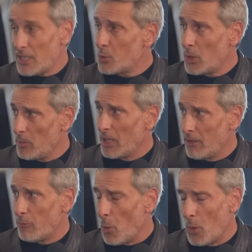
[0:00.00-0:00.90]
as we
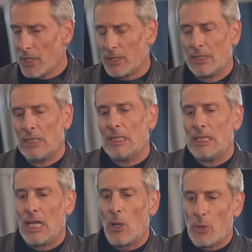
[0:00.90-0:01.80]
believe we will,
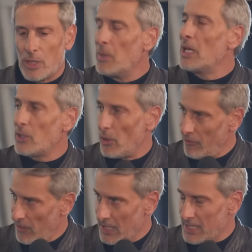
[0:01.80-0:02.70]
with the military
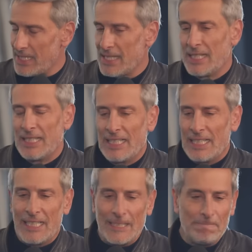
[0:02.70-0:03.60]
phase.
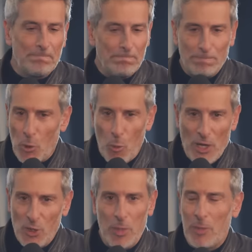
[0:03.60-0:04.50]

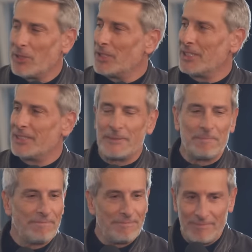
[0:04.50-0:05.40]
What do people
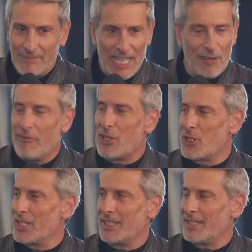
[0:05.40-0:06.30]

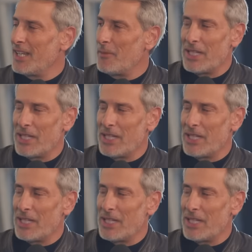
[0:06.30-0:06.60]
envision? I